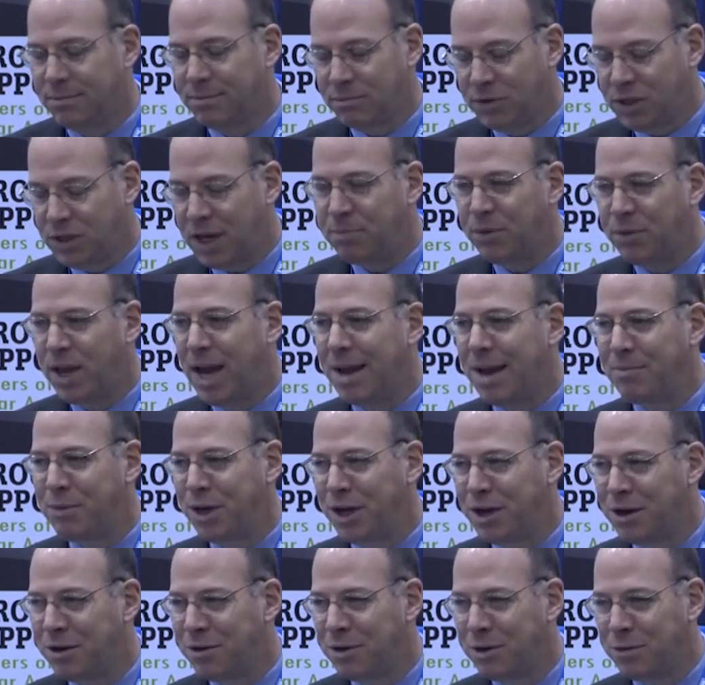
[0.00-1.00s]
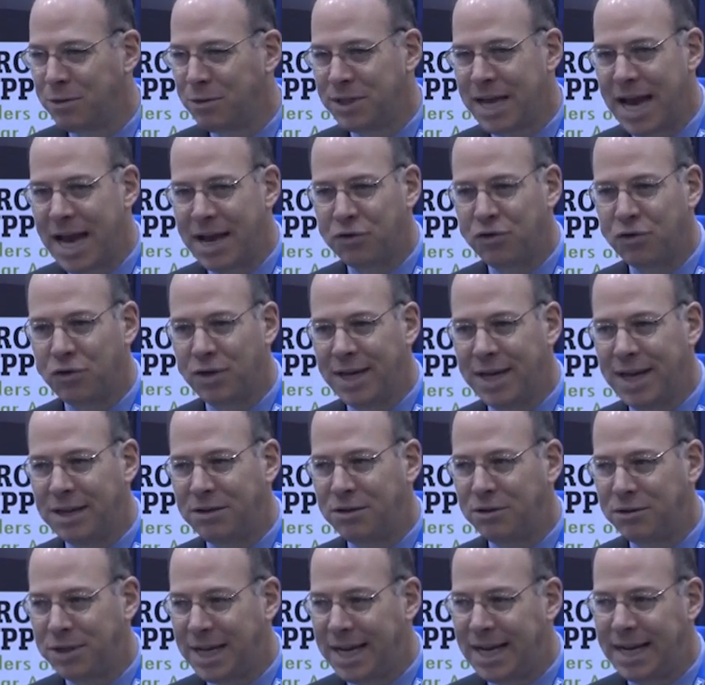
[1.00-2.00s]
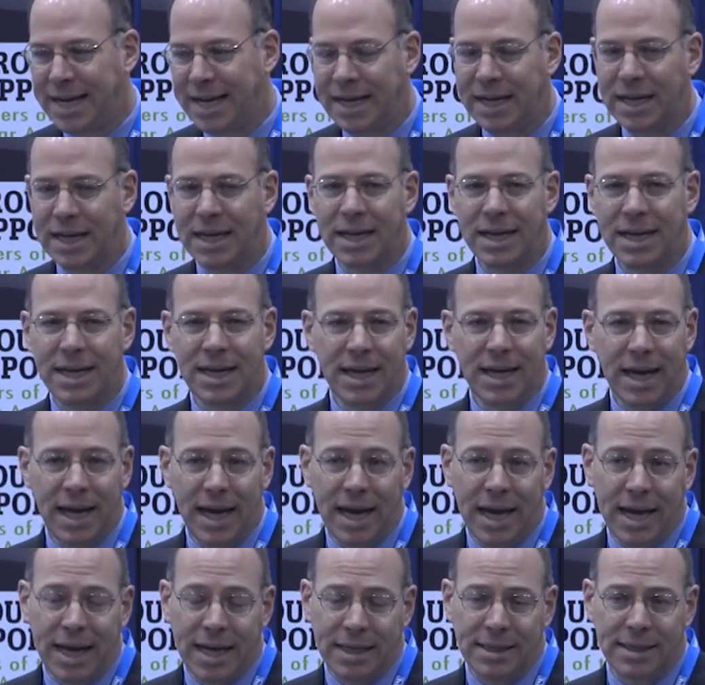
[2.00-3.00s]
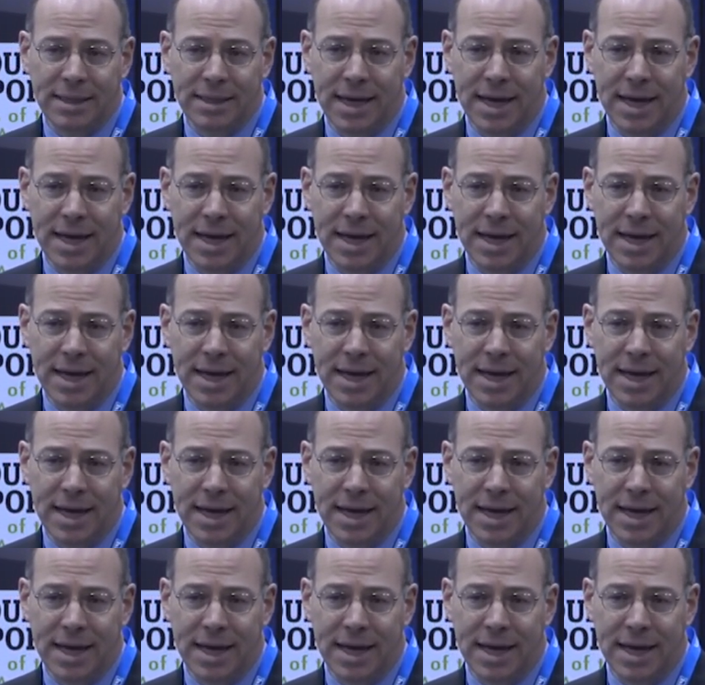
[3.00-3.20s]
some time ago that was actually entertaining, and